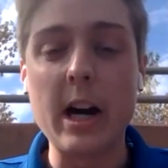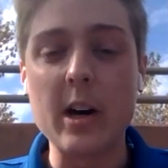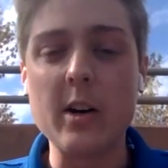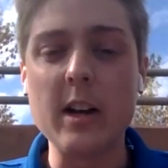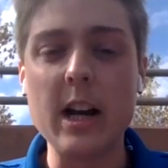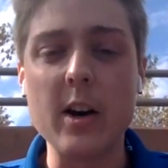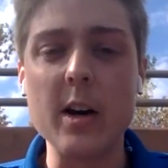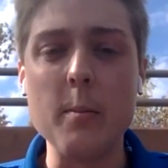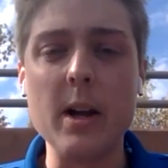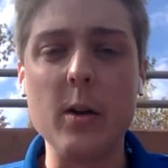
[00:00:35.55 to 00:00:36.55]
error there
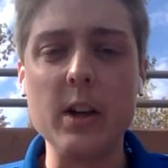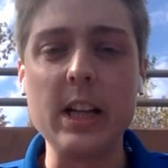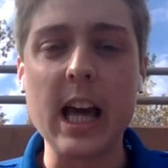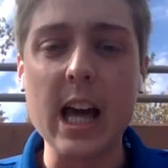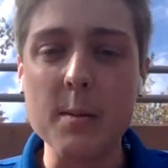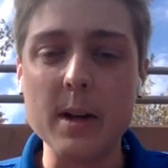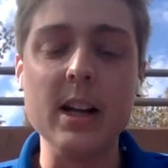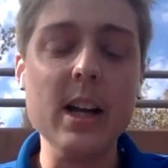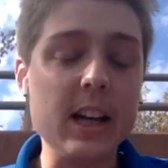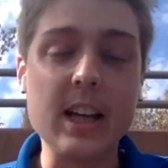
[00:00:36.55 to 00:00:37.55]
in the middle of the game
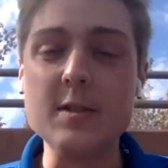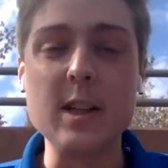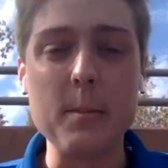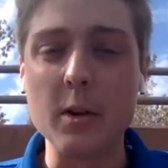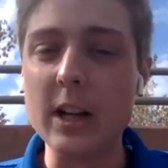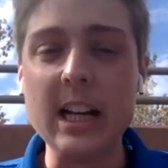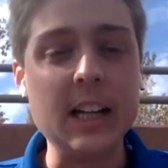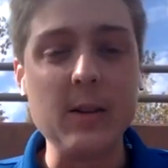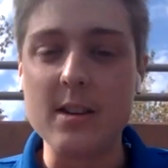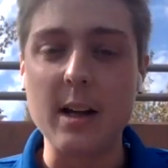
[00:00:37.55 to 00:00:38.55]
and gives up the
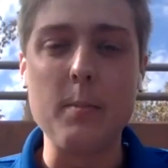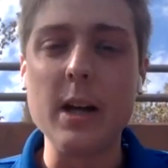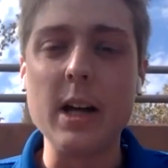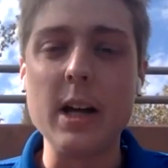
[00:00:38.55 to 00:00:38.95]
lead, and you think